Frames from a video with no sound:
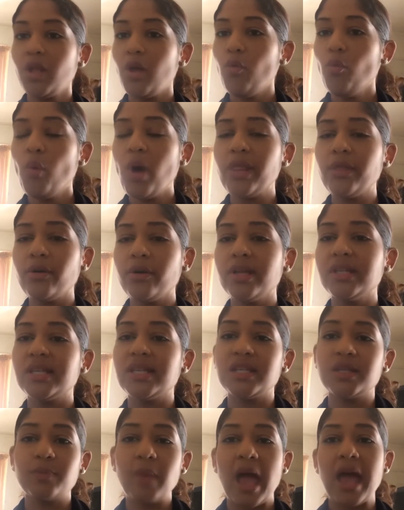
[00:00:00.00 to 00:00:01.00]
whether it's
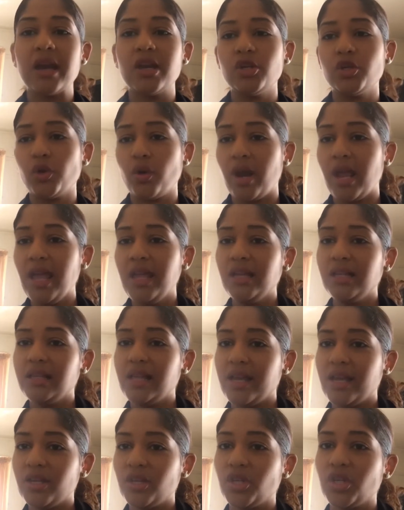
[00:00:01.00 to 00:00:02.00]
in Spanish or
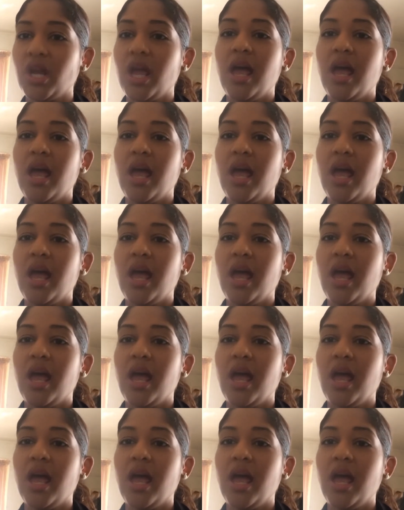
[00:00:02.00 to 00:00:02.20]
English,